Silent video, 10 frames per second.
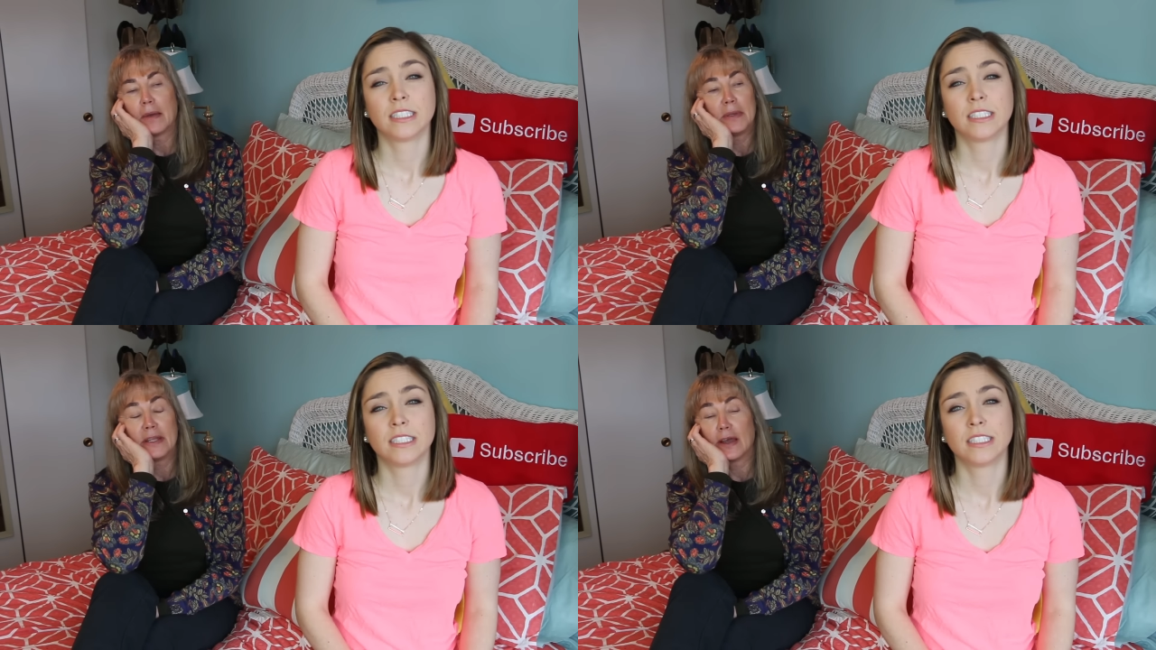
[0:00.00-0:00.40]

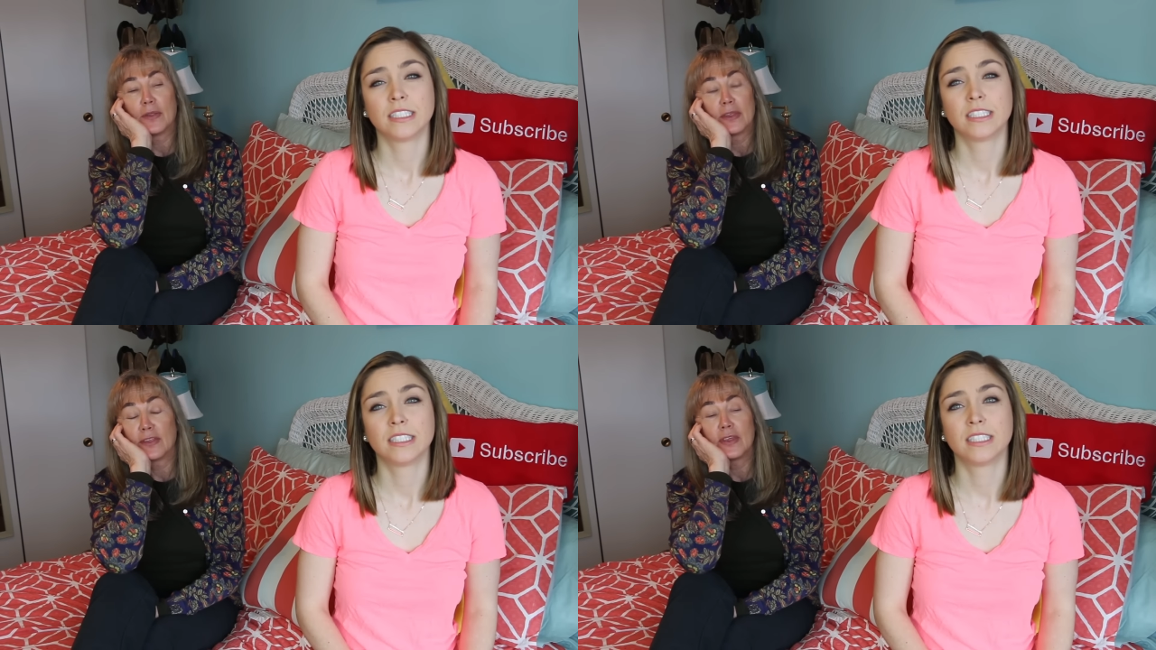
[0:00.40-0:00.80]
Speaker 1: I mean,
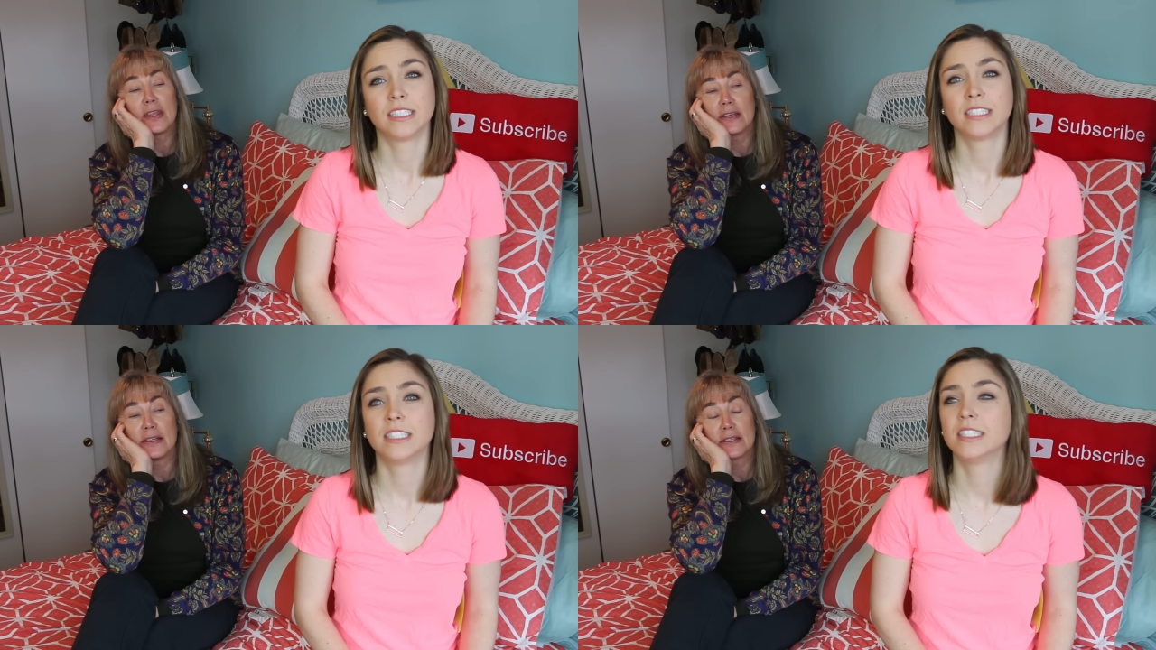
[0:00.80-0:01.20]
the
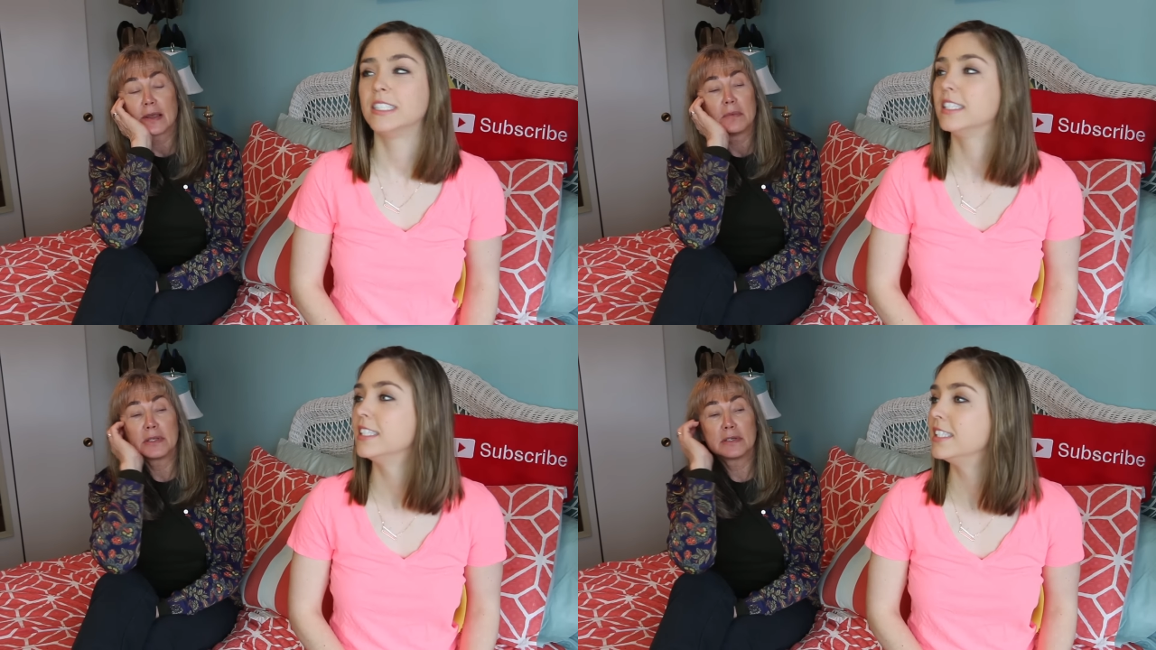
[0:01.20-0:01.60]
thing that is
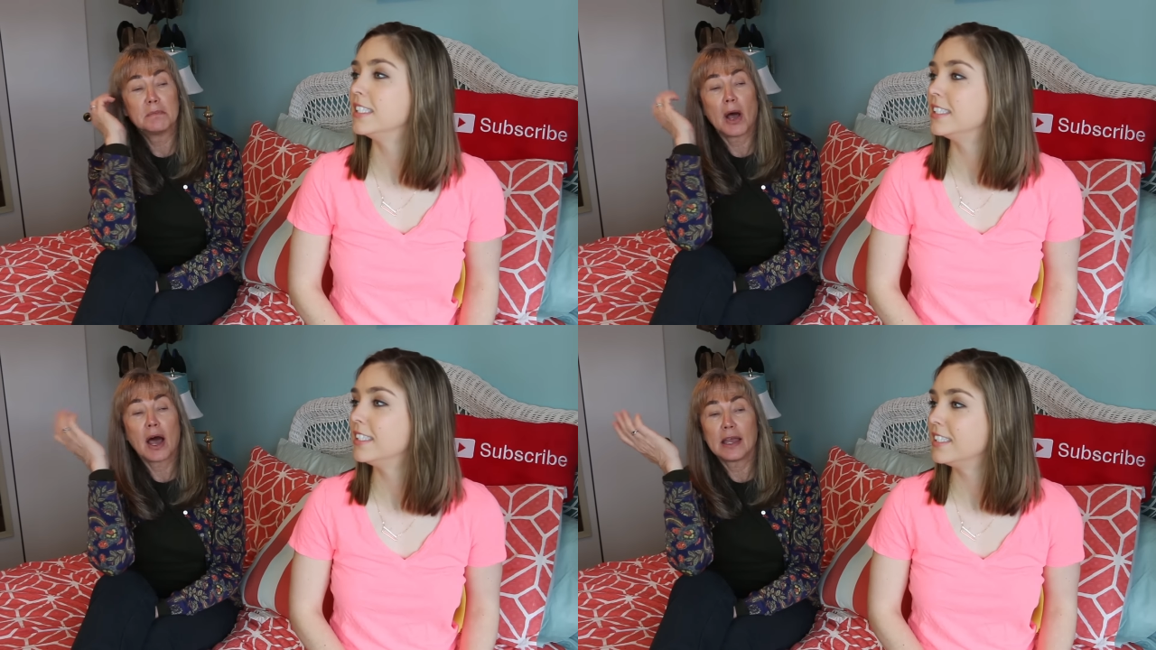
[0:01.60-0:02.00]
coming
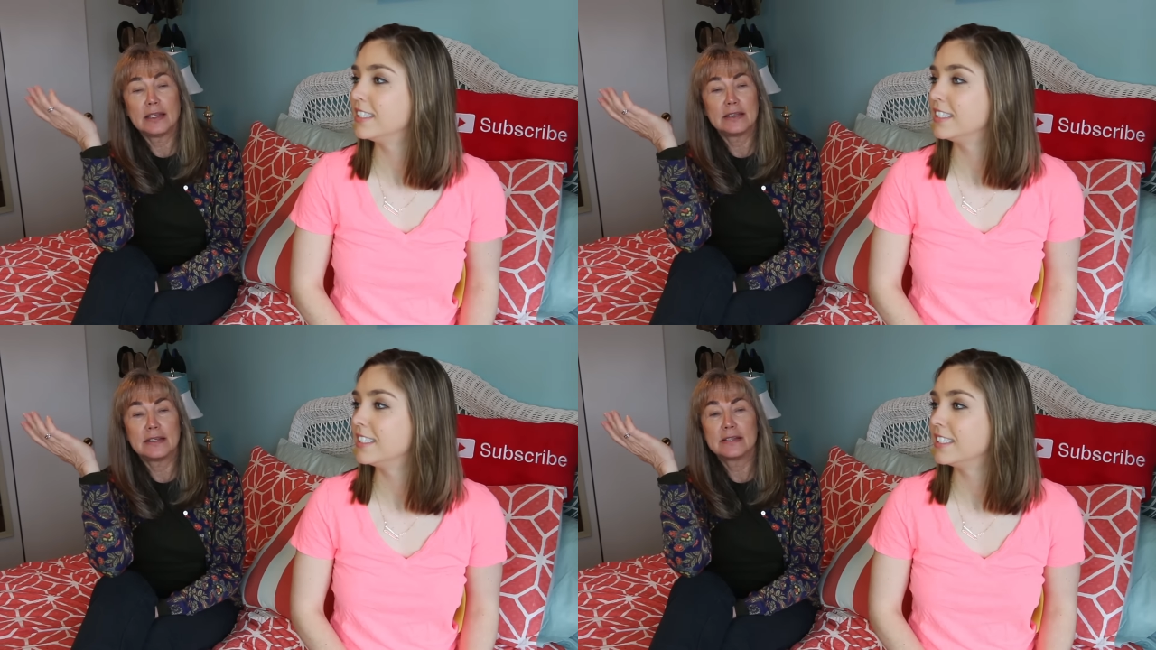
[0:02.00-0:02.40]
to
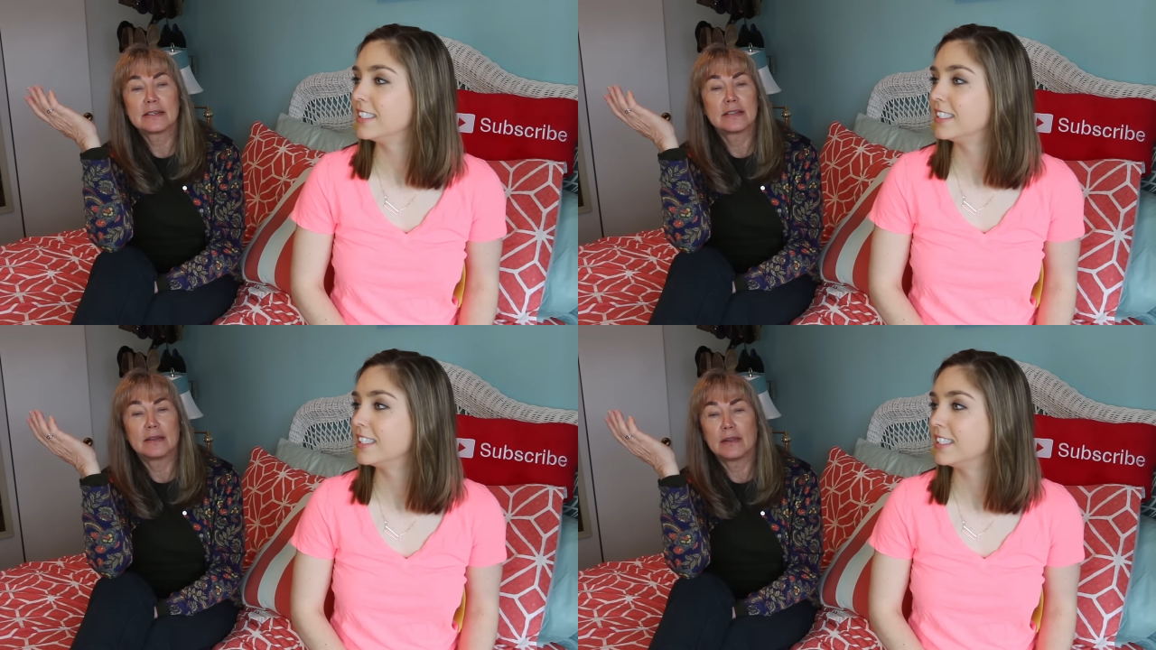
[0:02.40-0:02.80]
mind
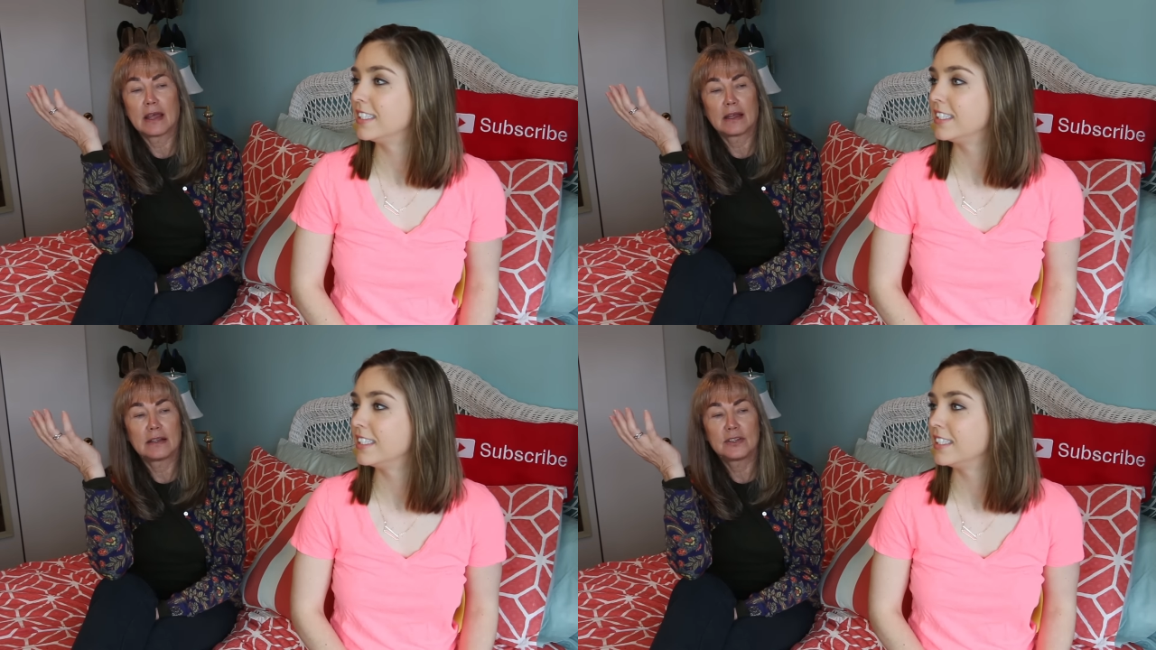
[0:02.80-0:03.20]
is
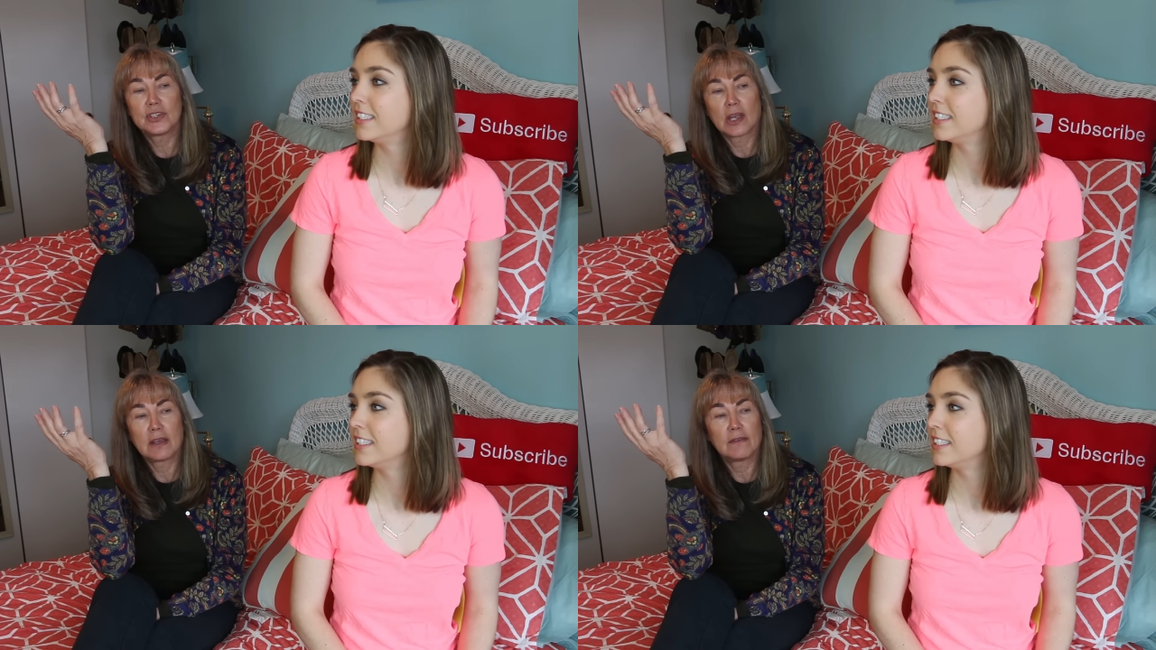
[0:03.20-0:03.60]
that
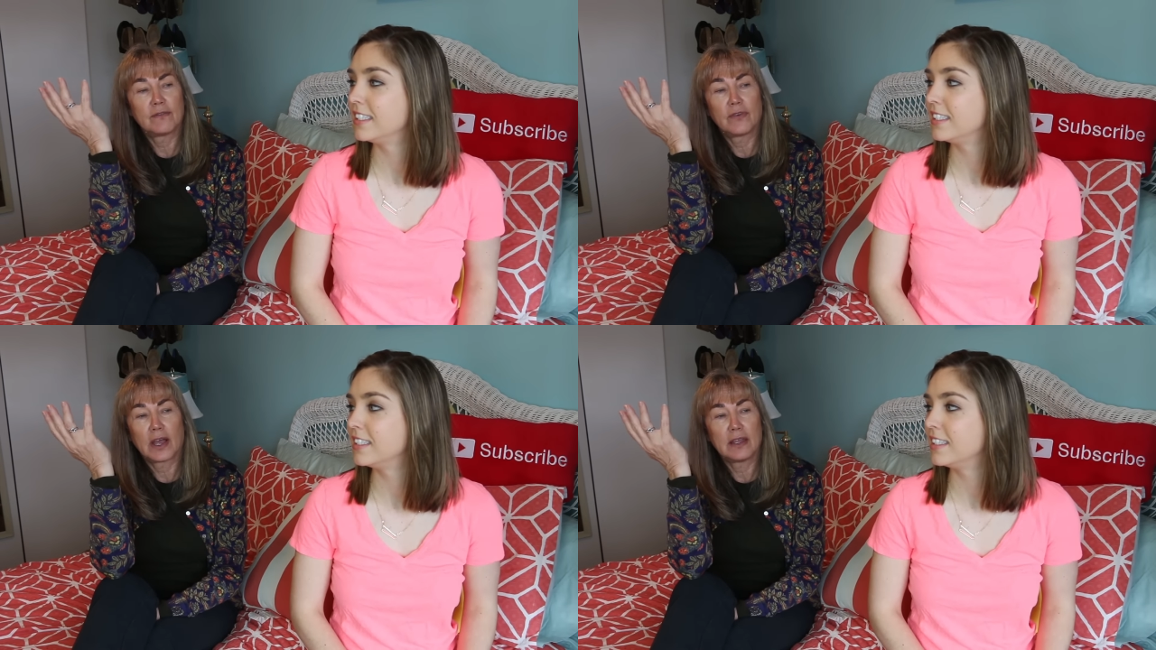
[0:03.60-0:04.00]
giant
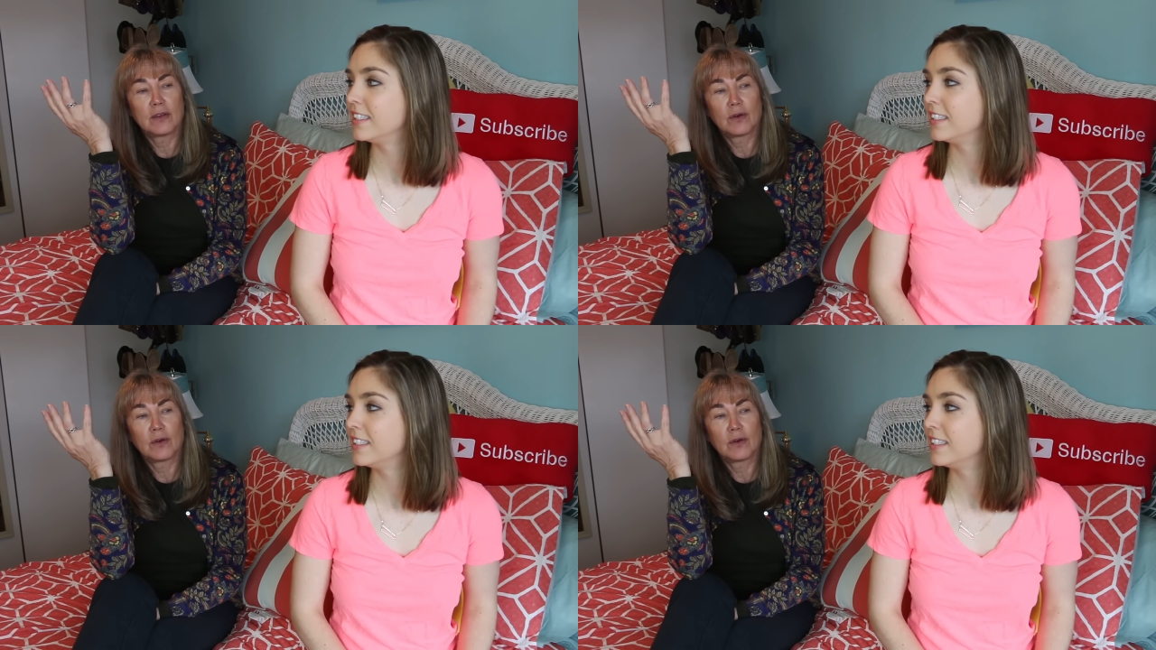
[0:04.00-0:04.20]
fight